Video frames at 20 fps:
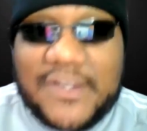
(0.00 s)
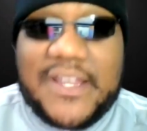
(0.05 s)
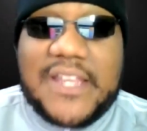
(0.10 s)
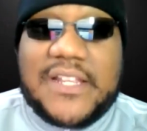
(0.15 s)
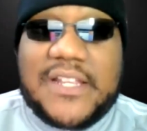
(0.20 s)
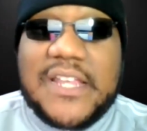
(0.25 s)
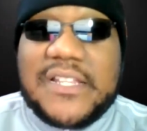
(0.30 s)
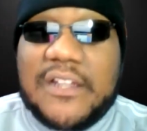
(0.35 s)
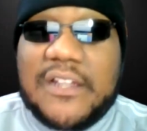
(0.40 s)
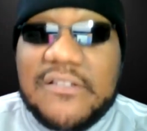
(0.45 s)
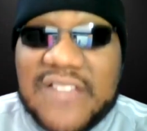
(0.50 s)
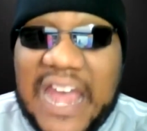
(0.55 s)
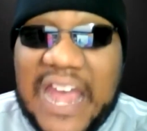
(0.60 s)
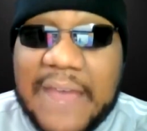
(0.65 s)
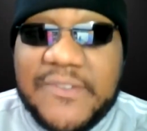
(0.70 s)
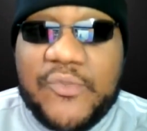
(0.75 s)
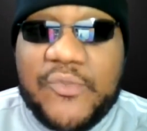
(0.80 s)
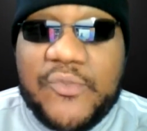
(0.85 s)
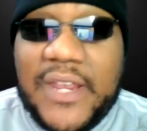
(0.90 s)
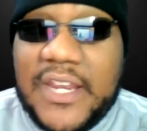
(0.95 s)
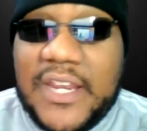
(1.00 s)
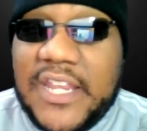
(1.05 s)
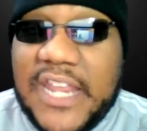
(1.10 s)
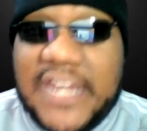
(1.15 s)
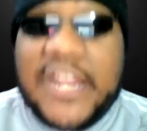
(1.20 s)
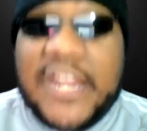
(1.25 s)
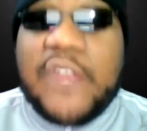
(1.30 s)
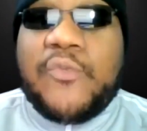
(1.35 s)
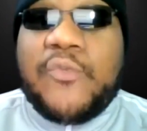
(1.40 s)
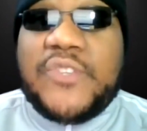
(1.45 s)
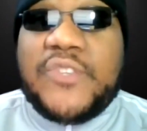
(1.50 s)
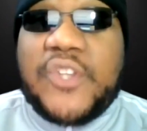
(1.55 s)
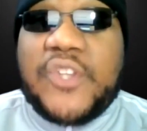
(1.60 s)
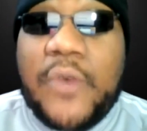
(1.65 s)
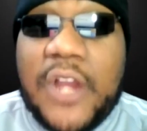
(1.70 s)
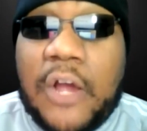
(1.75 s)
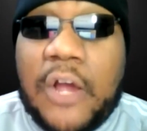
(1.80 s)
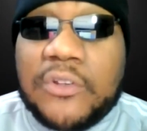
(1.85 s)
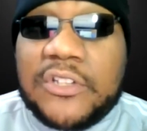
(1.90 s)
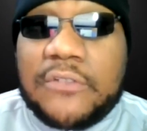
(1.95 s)
These, these close games winning and then
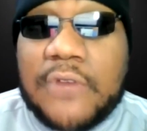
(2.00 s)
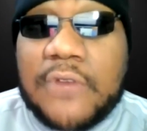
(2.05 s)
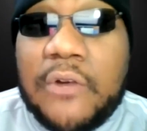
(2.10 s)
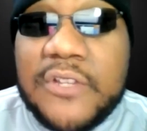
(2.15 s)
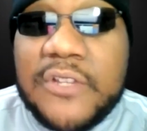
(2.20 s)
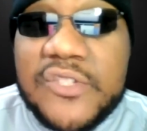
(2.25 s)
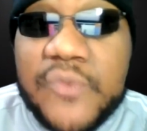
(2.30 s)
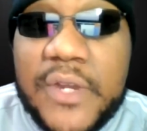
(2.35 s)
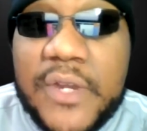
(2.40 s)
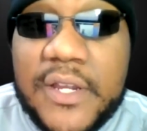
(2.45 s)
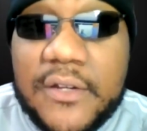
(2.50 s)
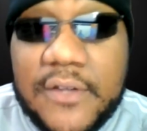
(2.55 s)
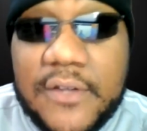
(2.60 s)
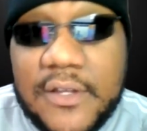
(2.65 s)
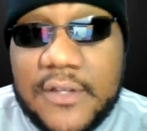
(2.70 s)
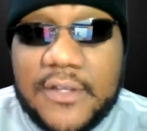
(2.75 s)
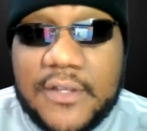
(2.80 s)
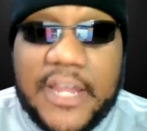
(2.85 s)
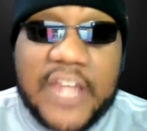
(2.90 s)
do it on the road as well.